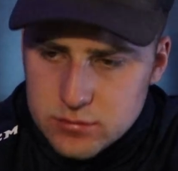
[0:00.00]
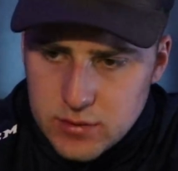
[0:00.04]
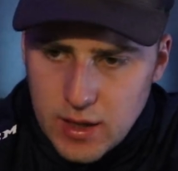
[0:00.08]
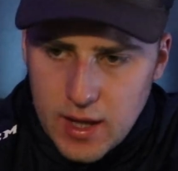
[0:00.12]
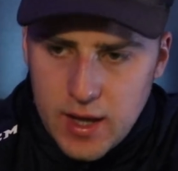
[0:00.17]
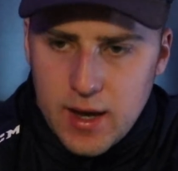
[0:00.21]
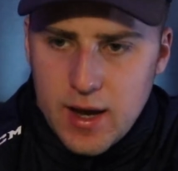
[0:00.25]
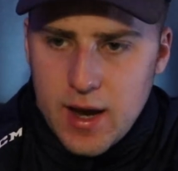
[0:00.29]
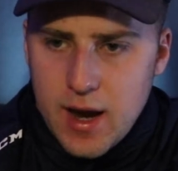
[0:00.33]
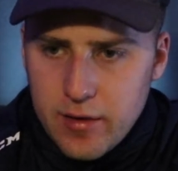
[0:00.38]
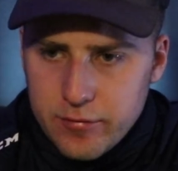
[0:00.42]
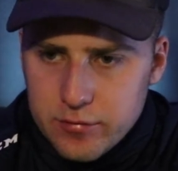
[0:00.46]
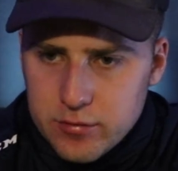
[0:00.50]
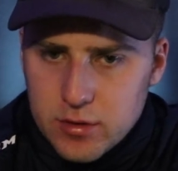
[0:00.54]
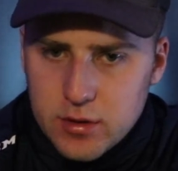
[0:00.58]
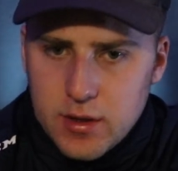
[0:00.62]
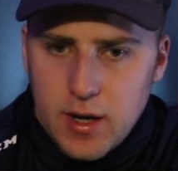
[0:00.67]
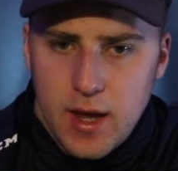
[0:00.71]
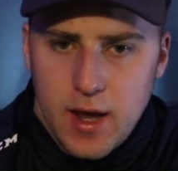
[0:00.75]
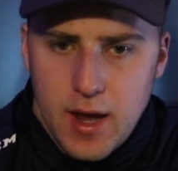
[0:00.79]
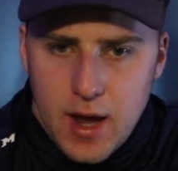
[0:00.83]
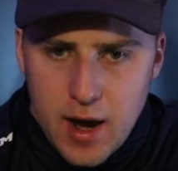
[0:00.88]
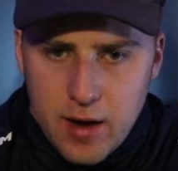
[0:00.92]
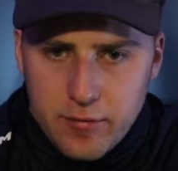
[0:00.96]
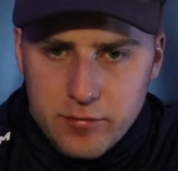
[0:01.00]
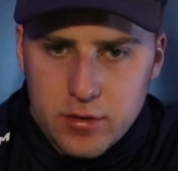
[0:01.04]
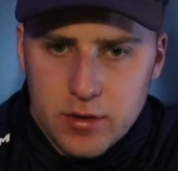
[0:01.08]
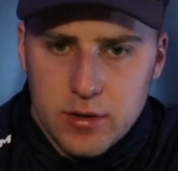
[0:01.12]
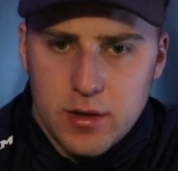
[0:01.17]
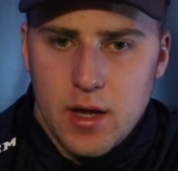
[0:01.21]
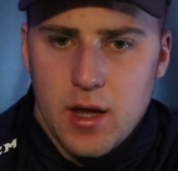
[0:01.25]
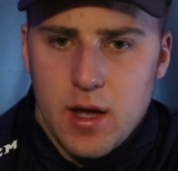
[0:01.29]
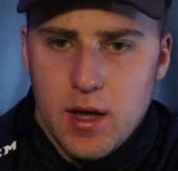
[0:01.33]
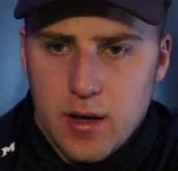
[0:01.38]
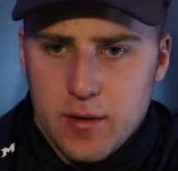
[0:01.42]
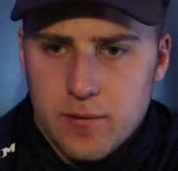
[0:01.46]
Day after day after
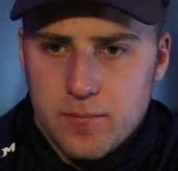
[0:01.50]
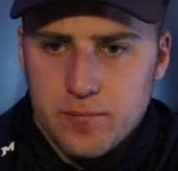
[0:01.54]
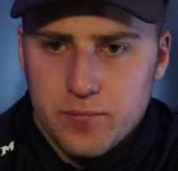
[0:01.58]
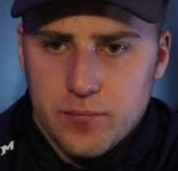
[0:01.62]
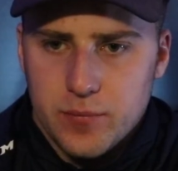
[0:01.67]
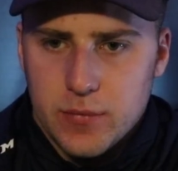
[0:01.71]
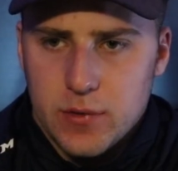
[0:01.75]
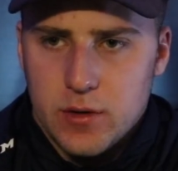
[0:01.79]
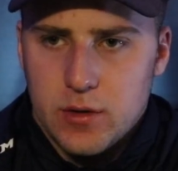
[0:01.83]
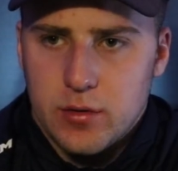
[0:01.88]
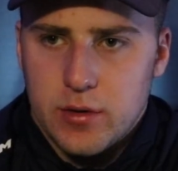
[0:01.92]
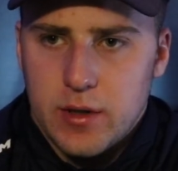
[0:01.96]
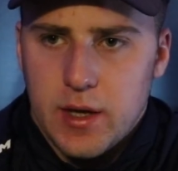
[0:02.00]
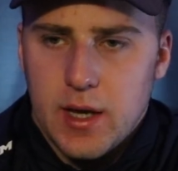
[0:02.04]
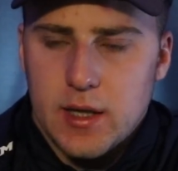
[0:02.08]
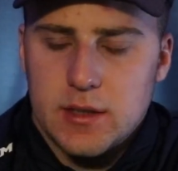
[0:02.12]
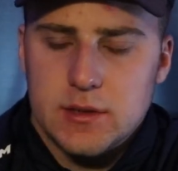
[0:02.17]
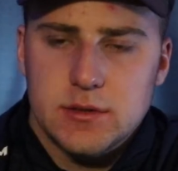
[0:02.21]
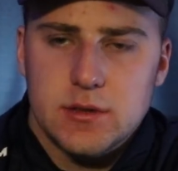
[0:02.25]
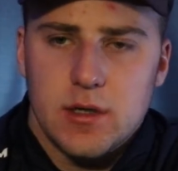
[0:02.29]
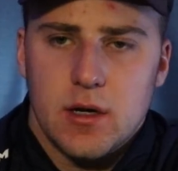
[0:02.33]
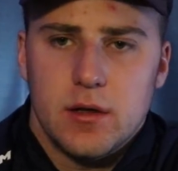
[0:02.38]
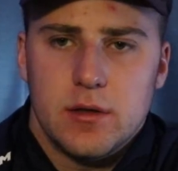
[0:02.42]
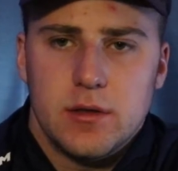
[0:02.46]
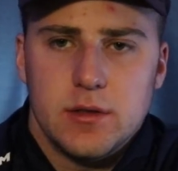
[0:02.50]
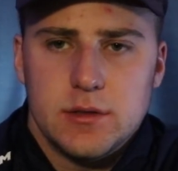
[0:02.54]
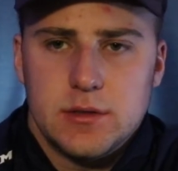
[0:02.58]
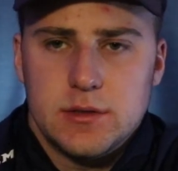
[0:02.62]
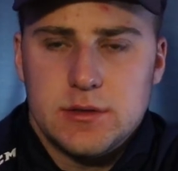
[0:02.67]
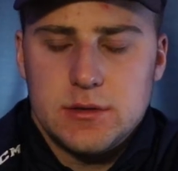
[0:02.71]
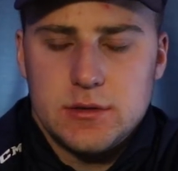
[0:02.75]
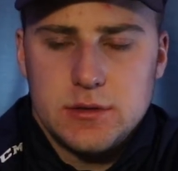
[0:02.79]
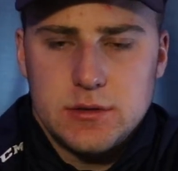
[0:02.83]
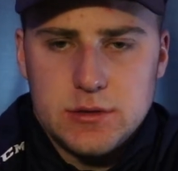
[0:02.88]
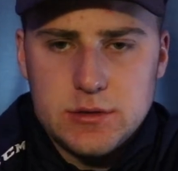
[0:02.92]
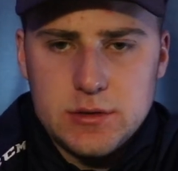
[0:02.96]
day, you can't start to
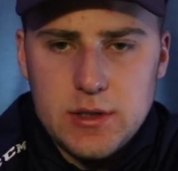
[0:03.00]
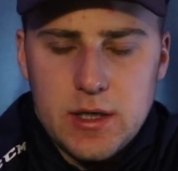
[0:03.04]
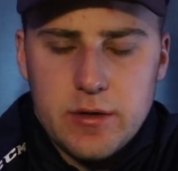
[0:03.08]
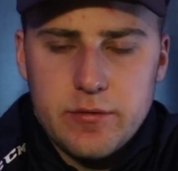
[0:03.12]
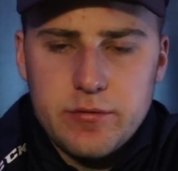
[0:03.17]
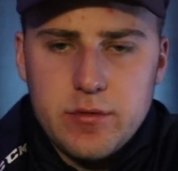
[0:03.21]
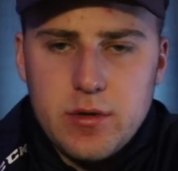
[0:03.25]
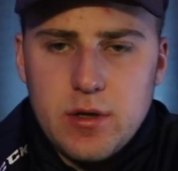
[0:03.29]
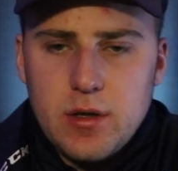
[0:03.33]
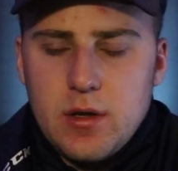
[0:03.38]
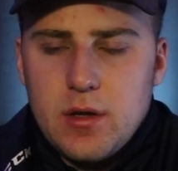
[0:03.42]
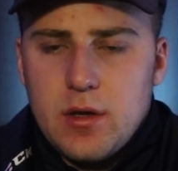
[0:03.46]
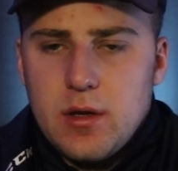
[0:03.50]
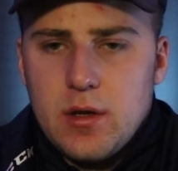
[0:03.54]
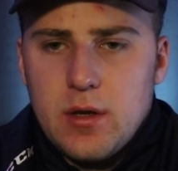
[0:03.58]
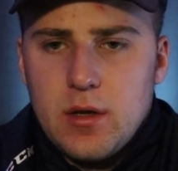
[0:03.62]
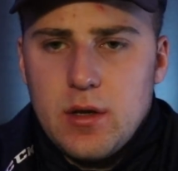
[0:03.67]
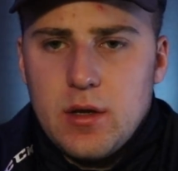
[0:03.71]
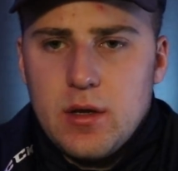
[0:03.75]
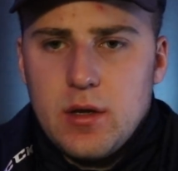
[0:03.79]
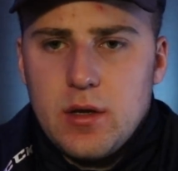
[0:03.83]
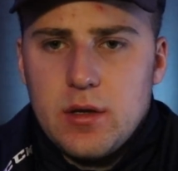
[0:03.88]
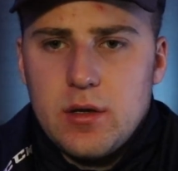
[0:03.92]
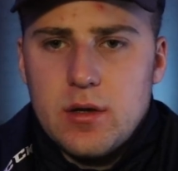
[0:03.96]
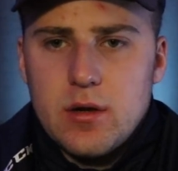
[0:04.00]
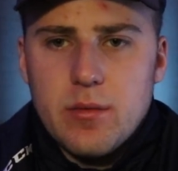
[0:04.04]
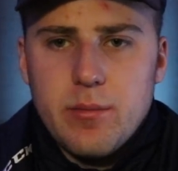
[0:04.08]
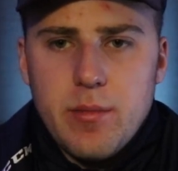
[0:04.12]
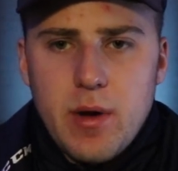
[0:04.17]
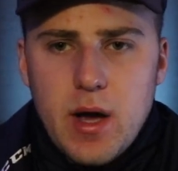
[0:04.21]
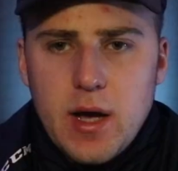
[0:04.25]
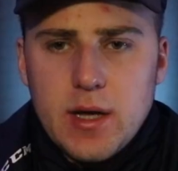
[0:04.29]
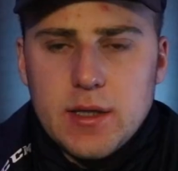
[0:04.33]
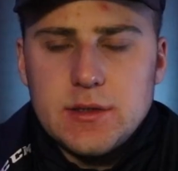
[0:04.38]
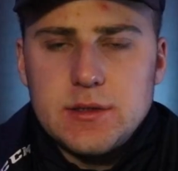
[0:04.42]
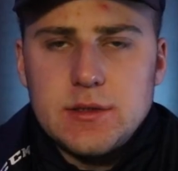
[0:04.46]
shift your
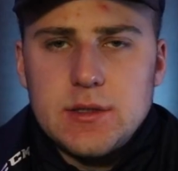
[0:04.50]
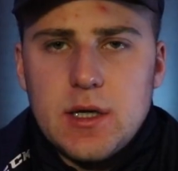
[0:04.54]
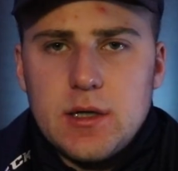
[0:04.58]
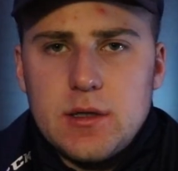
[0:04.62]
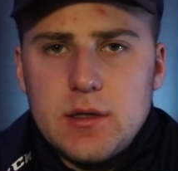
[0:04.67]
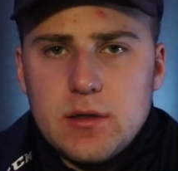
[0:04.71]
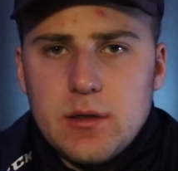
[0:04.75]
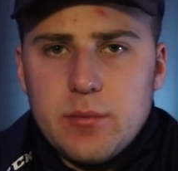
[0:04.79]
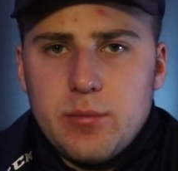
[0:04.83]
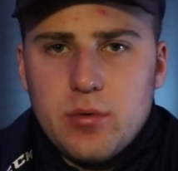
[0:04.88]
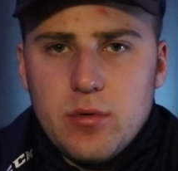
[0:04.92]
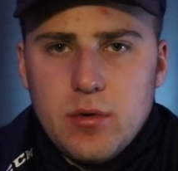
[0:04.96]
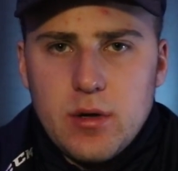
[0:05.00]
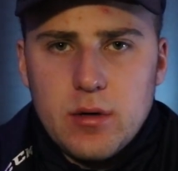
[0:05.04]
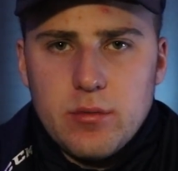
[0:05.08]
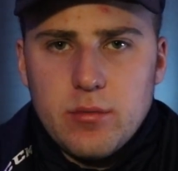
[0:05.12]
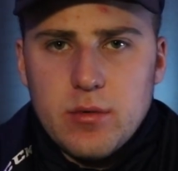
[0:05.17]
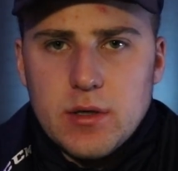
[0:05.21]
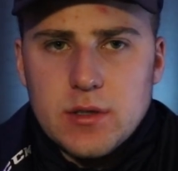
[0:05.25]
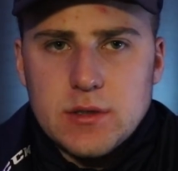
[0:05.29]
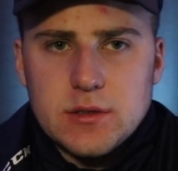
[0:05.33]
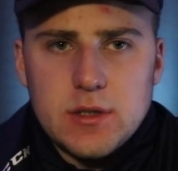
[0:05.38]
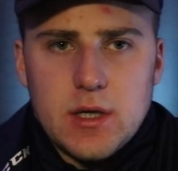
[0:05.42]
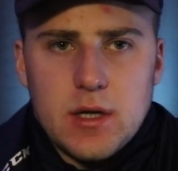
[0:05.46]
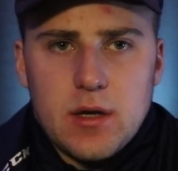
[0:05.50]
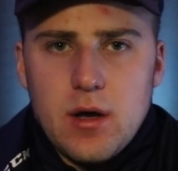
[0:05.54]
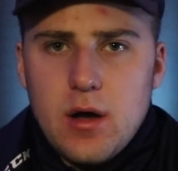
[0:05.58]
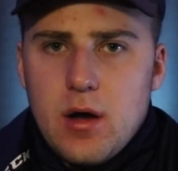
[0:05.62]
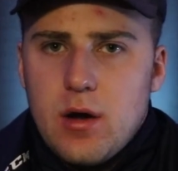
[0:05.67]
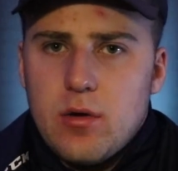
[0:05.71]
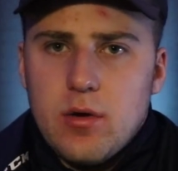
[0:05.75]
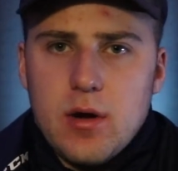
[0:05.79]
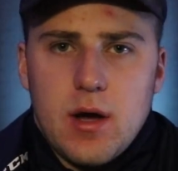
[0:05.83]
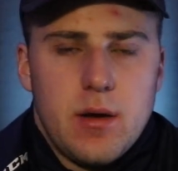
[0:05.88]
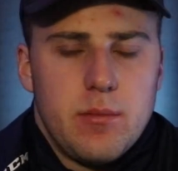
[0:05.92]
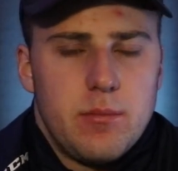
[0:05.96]
mindset to the point where it's like,
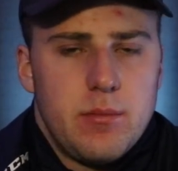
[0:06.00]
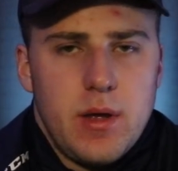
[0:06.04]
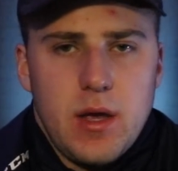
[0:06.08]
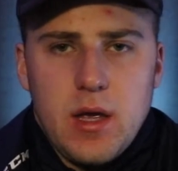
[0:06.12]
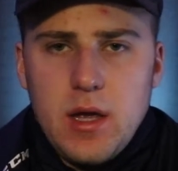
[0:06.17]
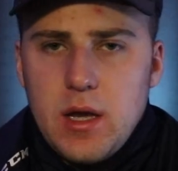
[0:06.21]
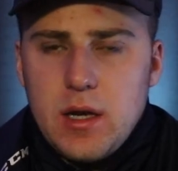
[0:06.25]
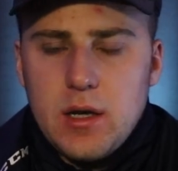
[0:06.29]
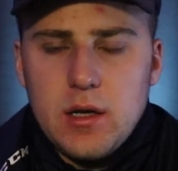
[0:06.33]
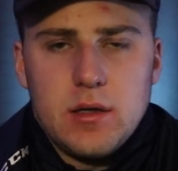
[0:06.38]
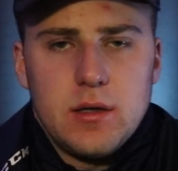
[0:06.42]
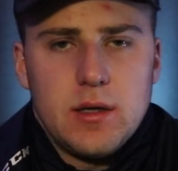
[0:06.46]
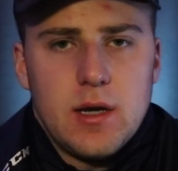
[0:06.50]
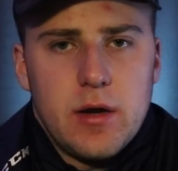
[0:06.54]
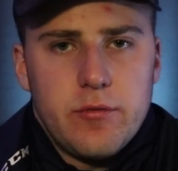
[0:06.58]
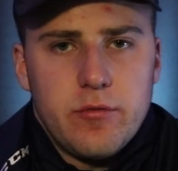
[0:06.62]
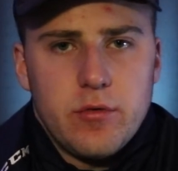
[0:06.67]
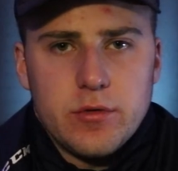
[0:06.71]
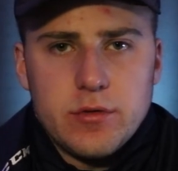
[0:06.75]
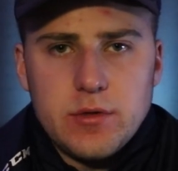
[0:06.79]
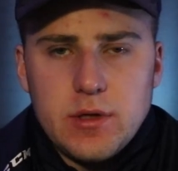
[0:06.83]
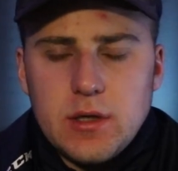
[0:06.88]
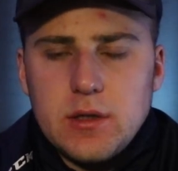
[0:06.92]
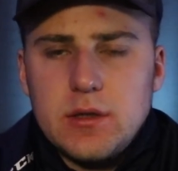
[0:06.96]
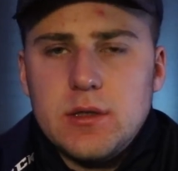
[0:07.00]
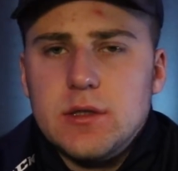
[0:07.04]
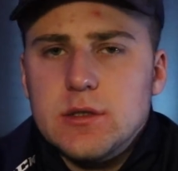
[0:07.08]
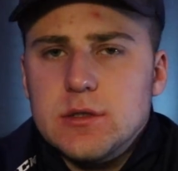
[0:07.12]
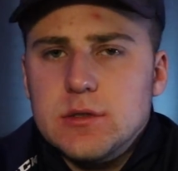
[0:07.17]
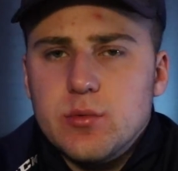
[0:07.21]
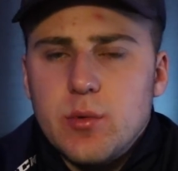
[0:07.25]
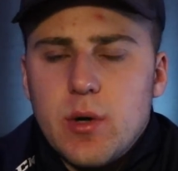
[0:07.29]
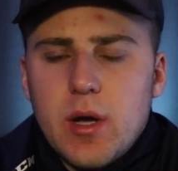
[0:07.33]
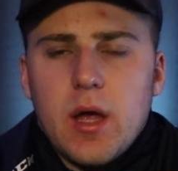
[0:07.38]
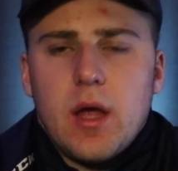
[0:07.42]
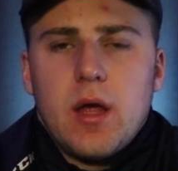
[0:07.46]
oh, I'm made. Never think
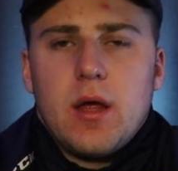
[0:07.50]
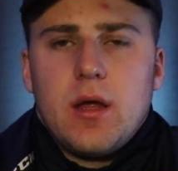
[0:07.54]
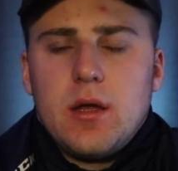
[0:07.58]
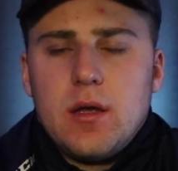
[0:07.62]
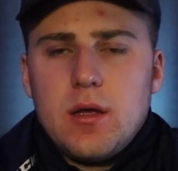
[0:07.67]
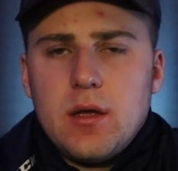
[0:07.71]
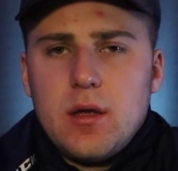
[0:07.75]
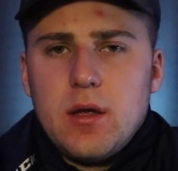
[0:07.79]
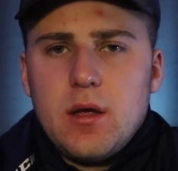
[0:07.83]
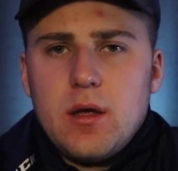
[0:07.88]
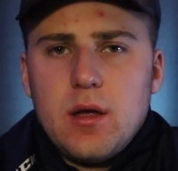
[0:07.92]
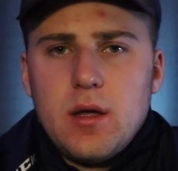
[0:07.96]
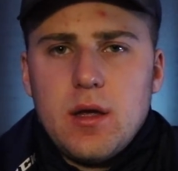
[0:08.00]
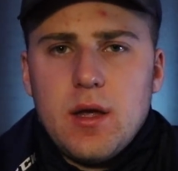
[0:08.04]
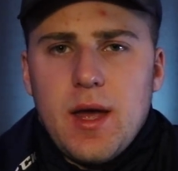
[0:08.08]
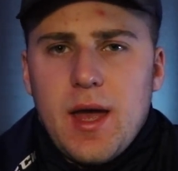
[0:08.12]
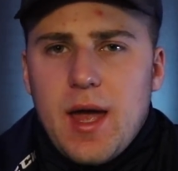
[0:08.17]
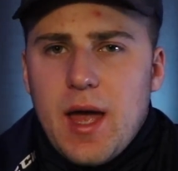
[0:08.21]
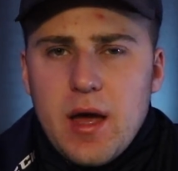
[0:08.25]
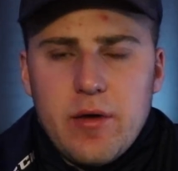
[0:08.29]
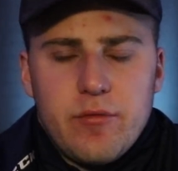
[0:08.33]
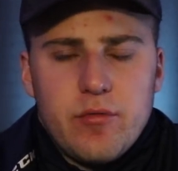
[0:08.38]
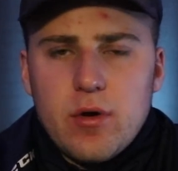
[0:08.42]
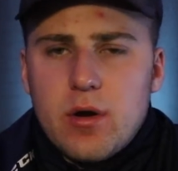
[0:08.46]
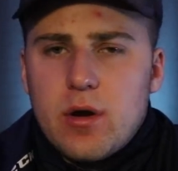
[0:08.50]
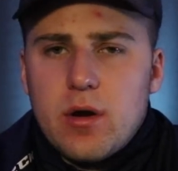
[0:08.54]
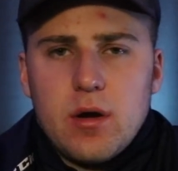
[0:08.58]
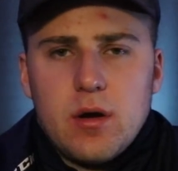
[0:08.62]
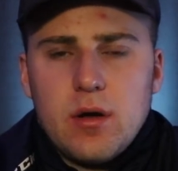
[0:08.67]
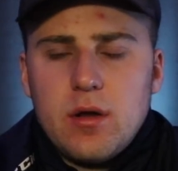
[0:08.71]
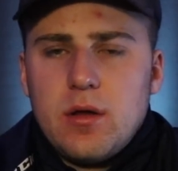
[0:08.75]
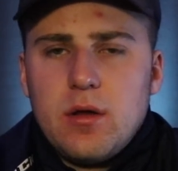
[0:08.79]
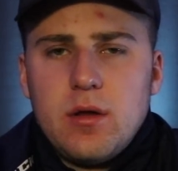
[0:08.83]
this way. Ever.